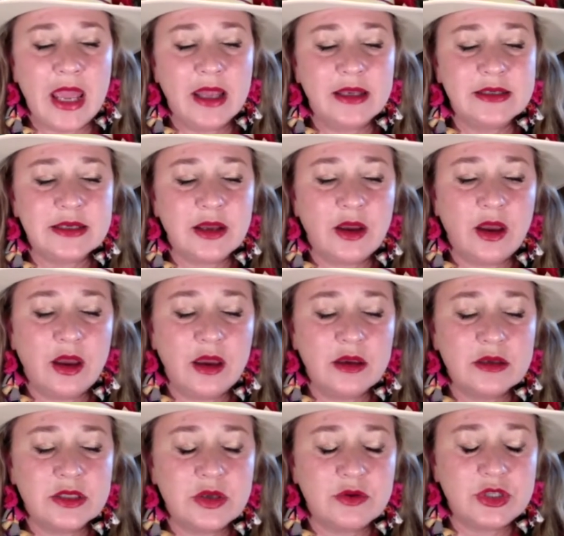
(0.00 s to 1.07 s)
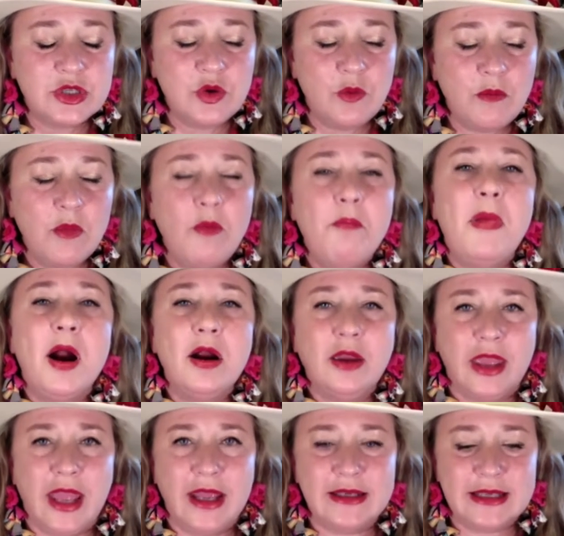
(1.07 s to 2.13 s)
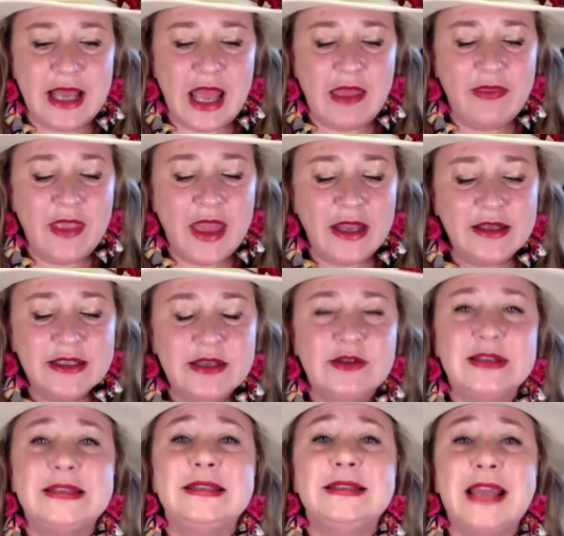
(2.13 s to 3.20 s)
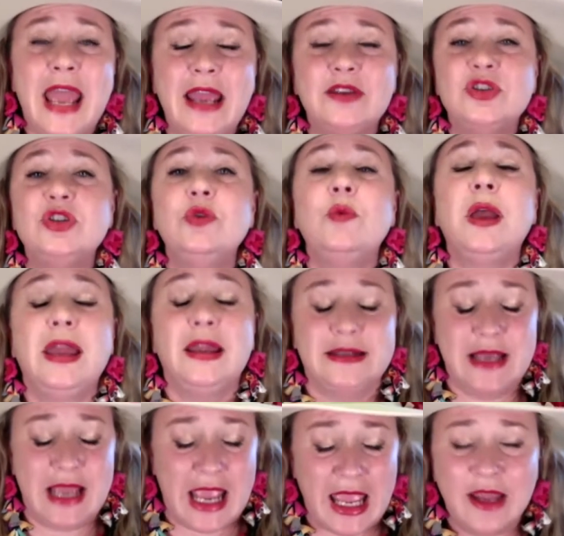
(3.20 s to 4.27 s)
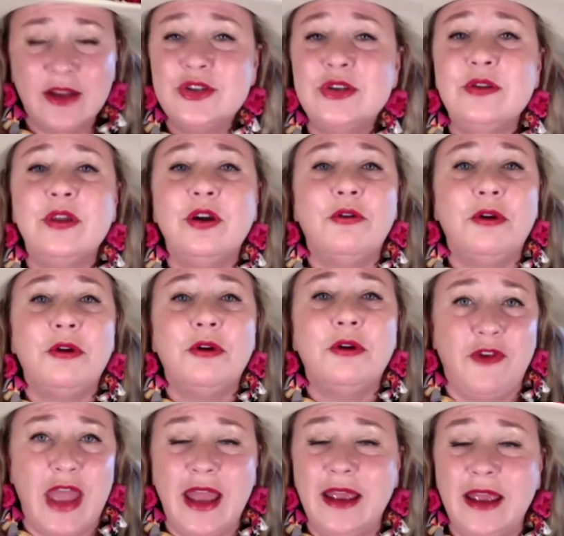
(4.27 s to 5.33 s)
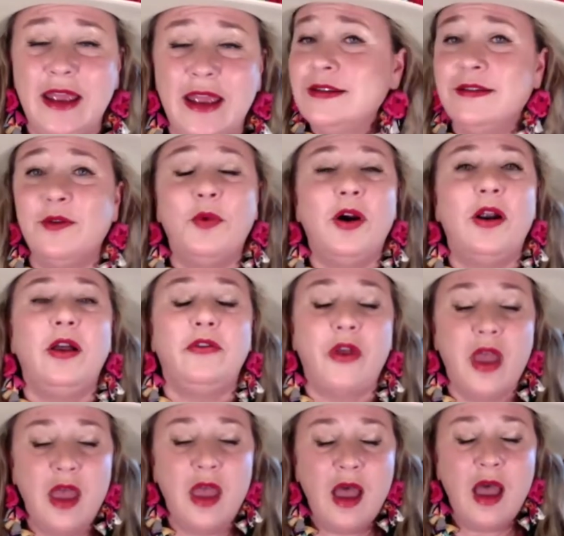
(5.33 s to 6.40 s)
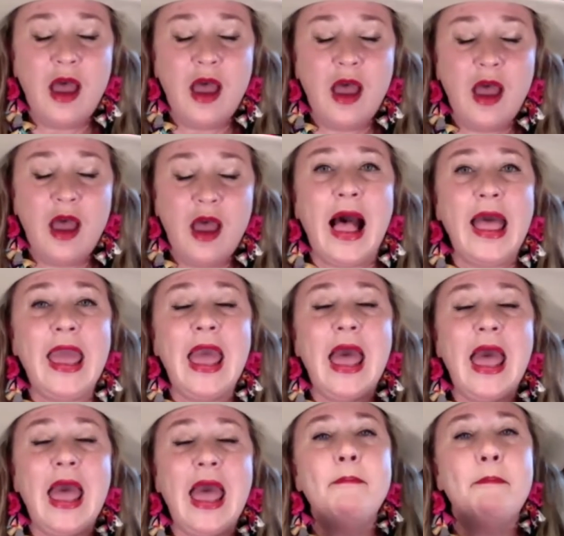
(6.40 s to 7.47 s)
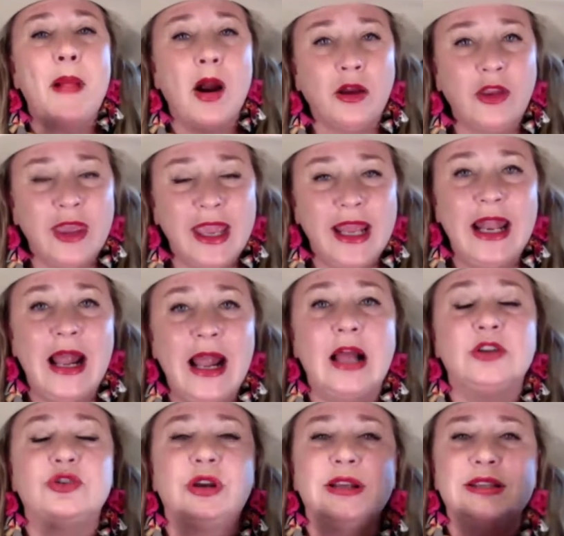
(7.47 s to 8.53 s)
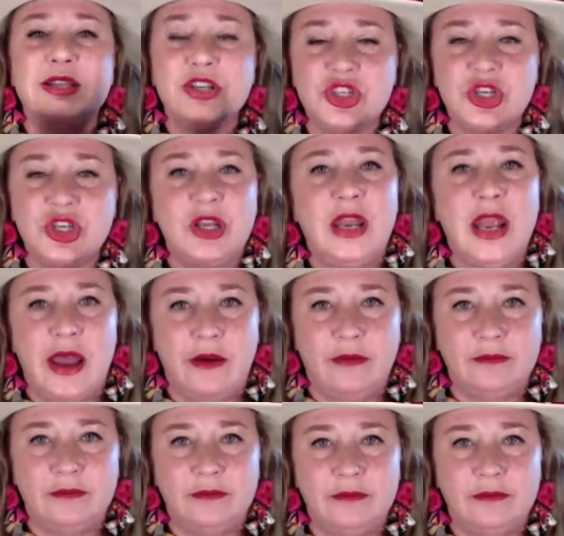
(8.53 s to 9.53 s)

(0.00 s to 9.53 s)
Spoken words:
And so to mark it and then to state to it and to the grief and to the world, I am marking a transition now.